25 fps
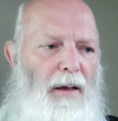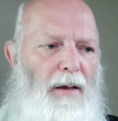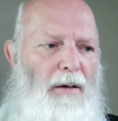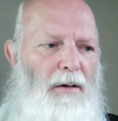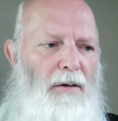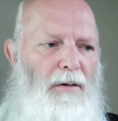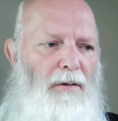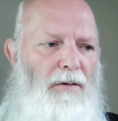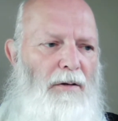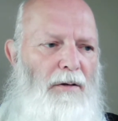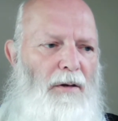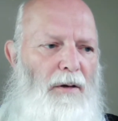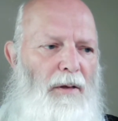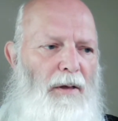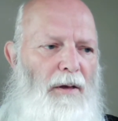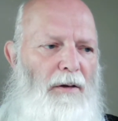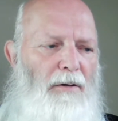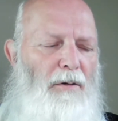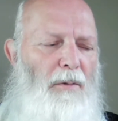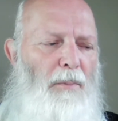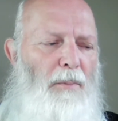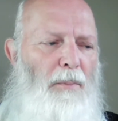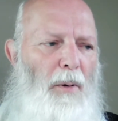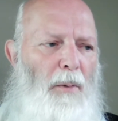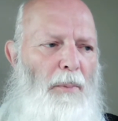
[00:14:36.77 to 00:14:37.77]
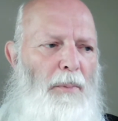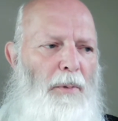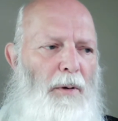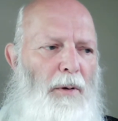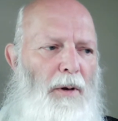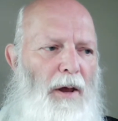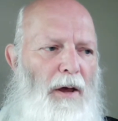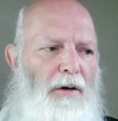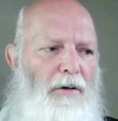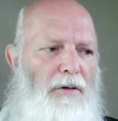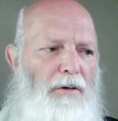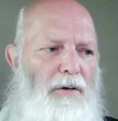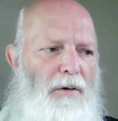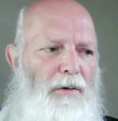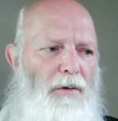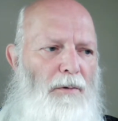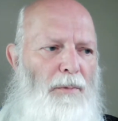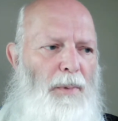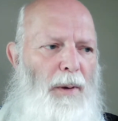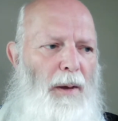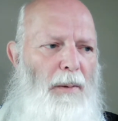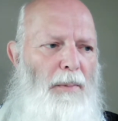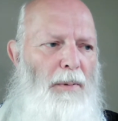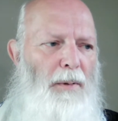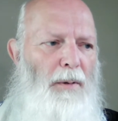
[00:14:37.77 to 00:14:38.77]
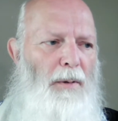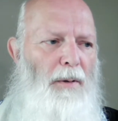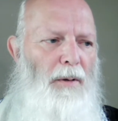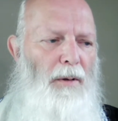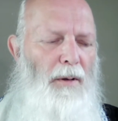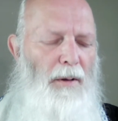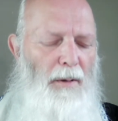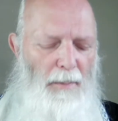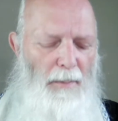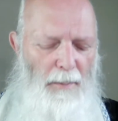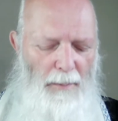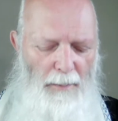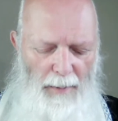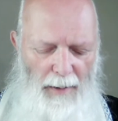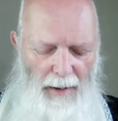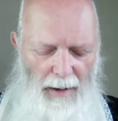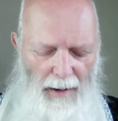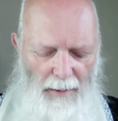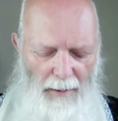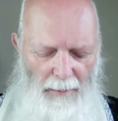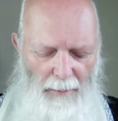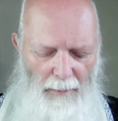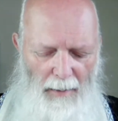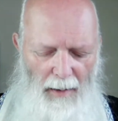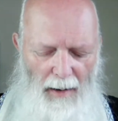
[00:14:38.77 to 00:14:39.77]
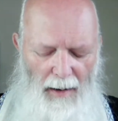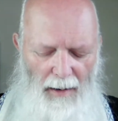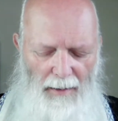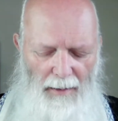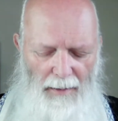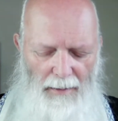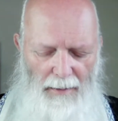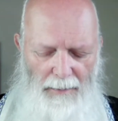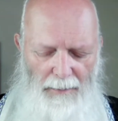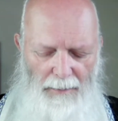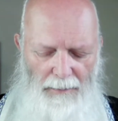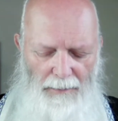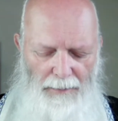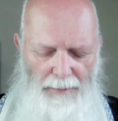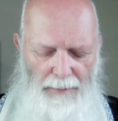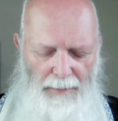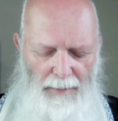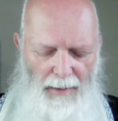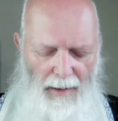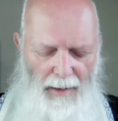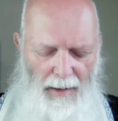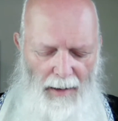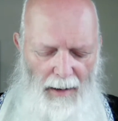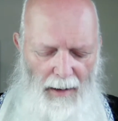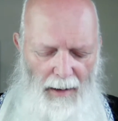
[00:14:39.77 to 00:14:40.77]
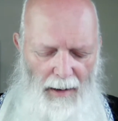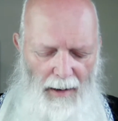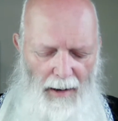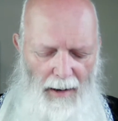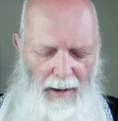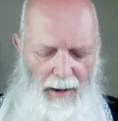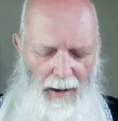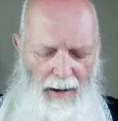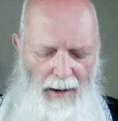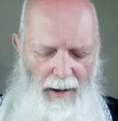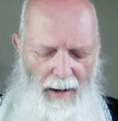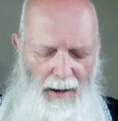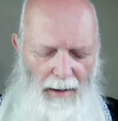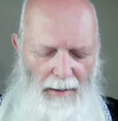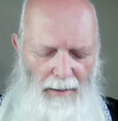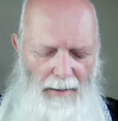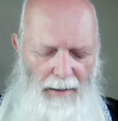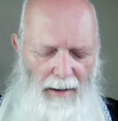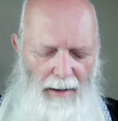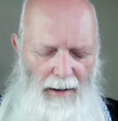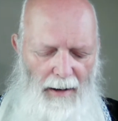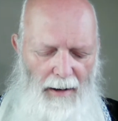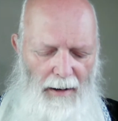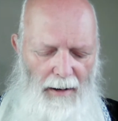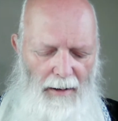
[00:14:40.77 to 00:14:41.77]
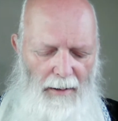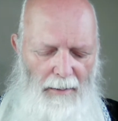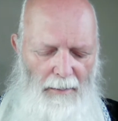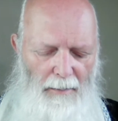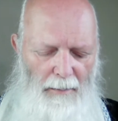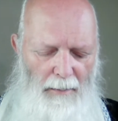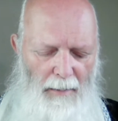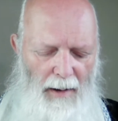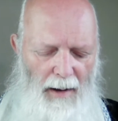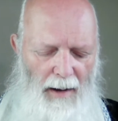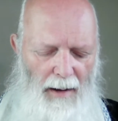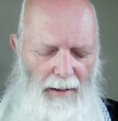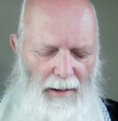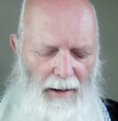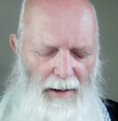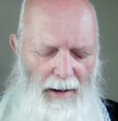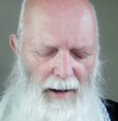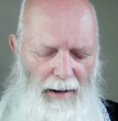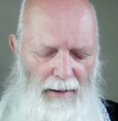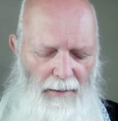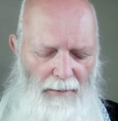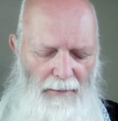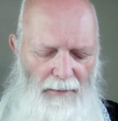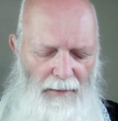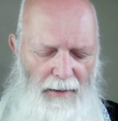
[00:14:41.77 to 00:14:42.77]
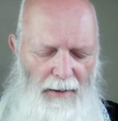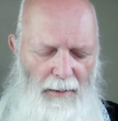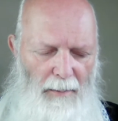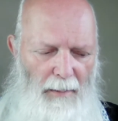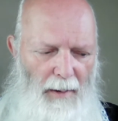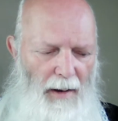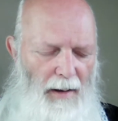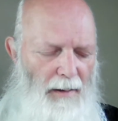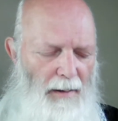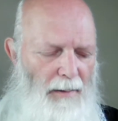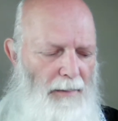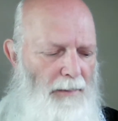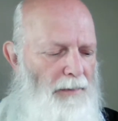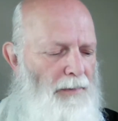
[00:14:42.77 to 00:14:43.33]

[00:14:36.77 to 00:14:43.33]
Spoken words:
So there's a population of people being made, and they are male and female.